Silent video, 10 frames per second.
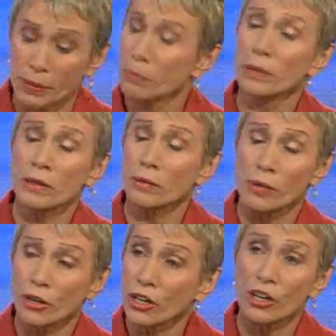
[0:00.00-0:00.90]
people in
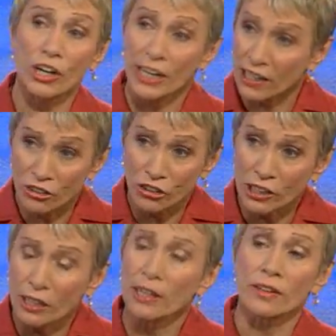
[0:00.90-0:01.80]
America are
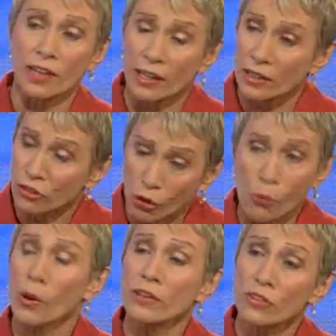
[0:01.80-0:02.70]
aging. They
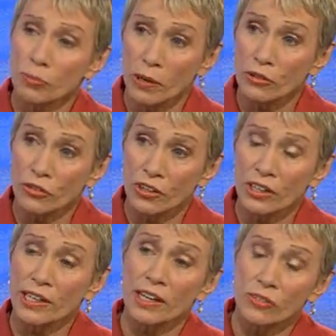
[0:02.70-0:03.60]
don't want the spiral
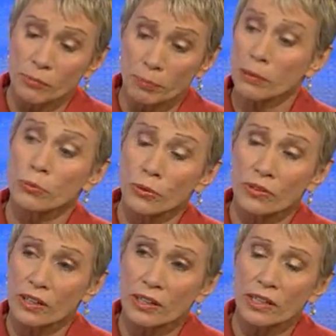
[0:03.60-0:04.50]
staircase, and people
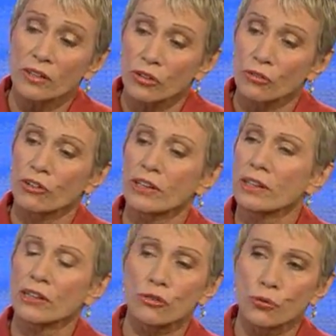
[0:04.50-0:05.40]
with young kids are afraid
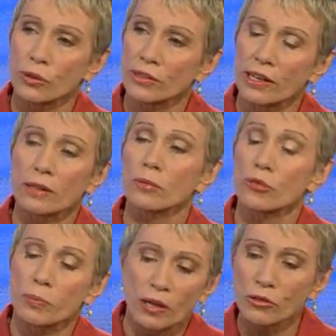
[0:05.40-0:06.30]
the kids fall down them.
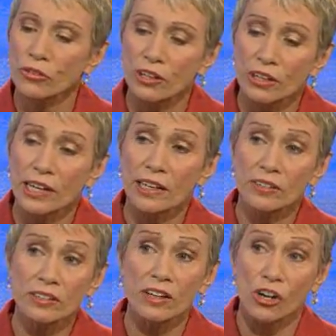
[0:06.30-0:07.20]
Spiral
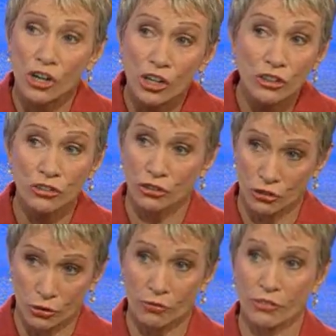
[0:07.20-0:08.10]
staircases are a turnoff.